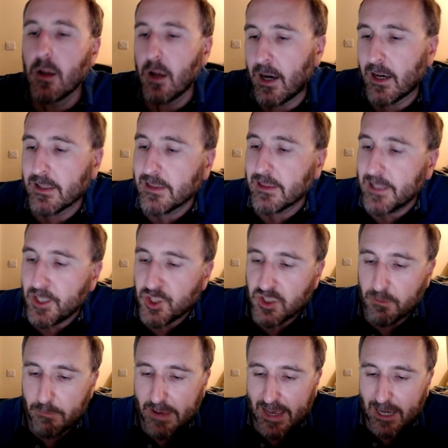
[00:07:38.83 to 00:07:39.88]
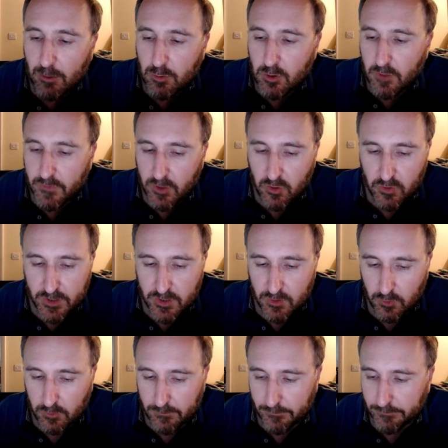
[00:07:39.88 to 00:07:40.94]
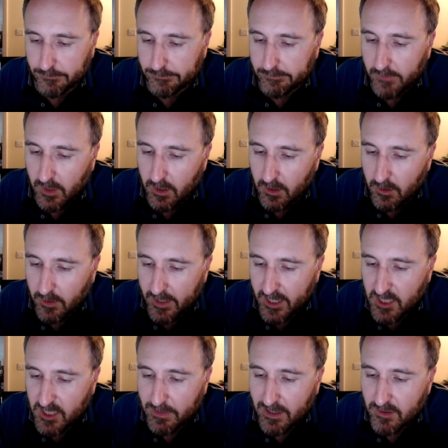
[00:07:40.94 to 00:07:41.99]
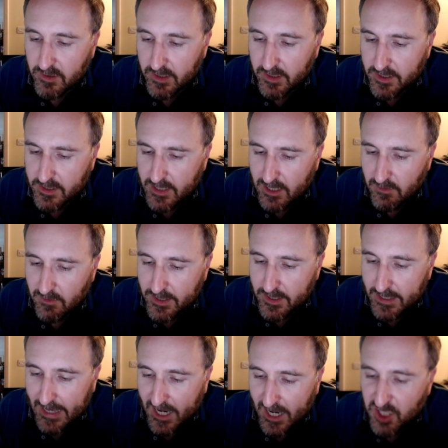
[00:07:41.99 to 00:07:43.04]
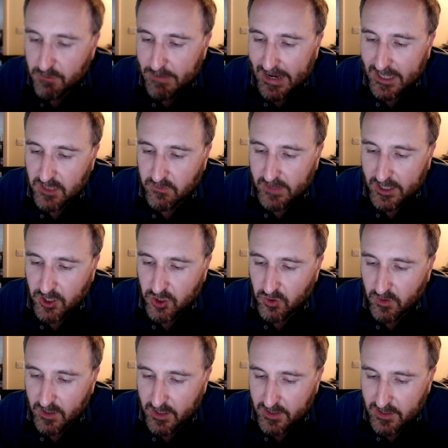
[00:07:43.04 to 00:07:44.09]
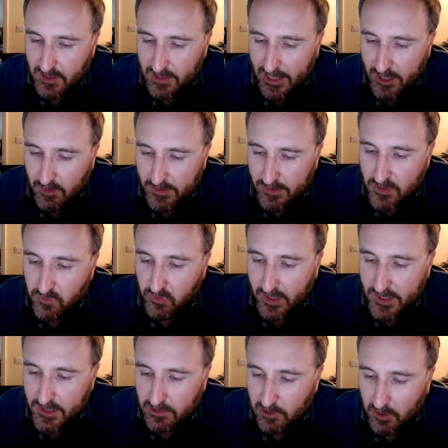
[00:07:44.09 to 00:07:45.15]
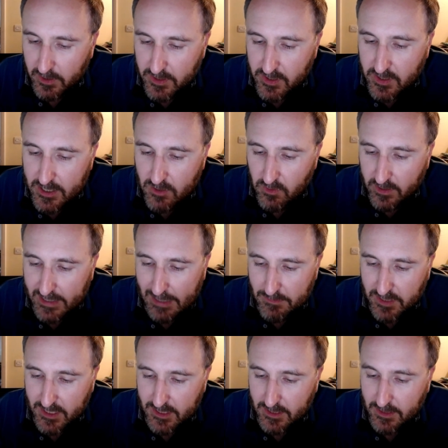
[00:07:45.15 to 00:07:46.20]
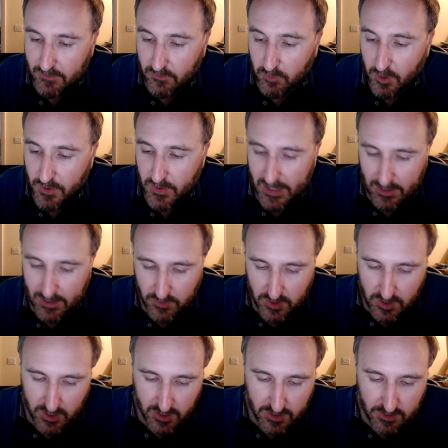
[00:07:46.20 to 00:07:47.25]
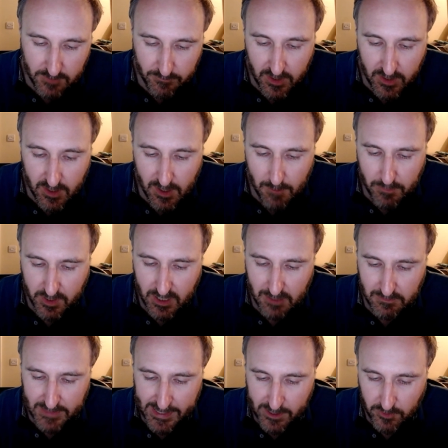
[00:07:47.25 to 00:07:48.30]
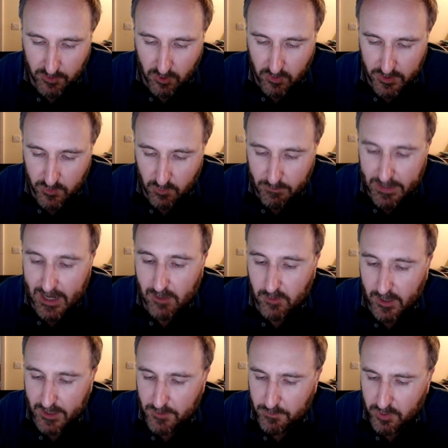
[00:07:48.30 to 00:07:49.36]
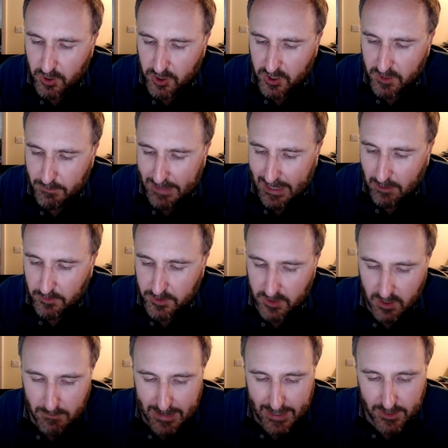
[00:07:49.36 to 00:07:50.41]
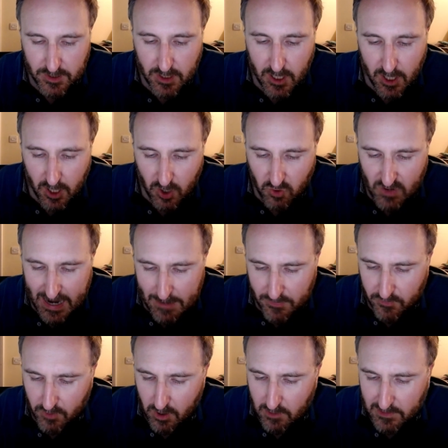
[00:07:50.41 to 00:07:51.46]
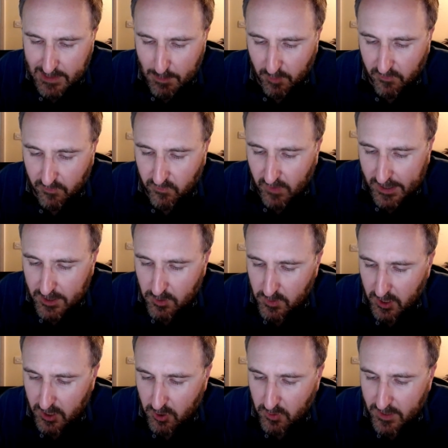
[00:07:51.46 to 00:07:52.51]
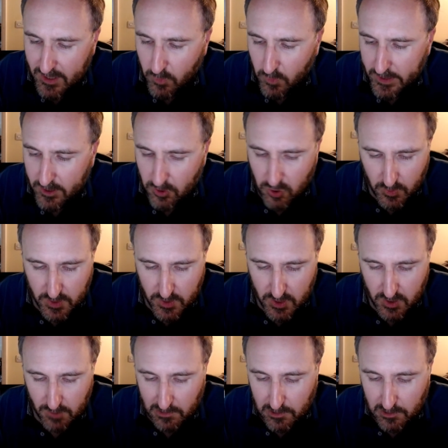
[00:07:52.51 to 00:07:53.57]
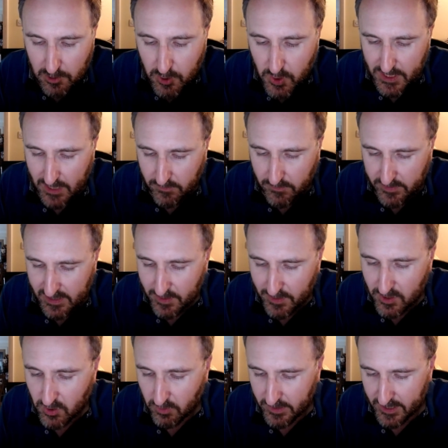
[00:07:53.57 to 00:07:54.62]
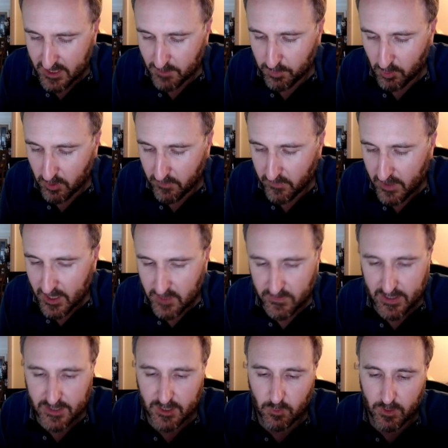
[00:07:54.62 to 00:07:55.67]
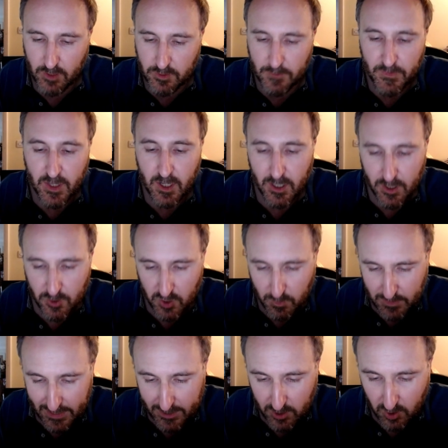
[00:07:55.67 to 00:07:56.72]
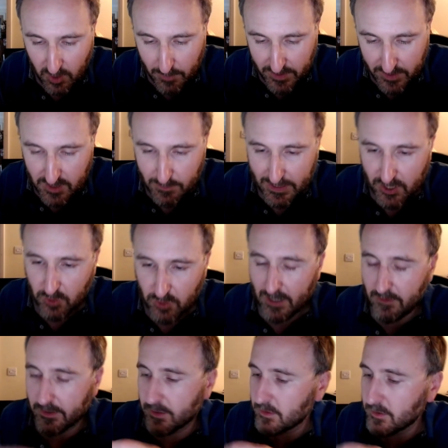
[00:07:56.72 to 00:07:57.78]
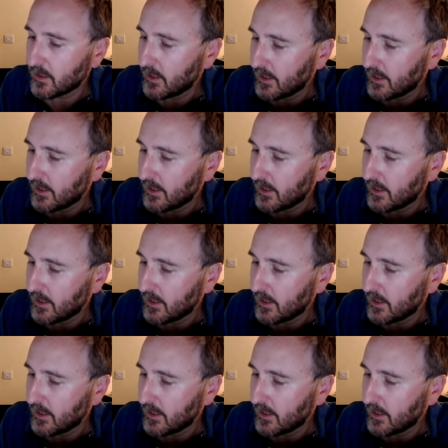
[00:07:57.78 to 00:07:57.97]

Unleash the power of the crystal. Experience an exhilarating, action-packed adventure as Leo and his friends unlock a secret kept hidden for 1,000 years. Become Leo, the crystal bearer, and push his powers to the max. Grab, throw, leap, or fight using the unique Wii control system. Lose yourself in the epic story and explore a vast fantasy world. 2-player co-op in special areas.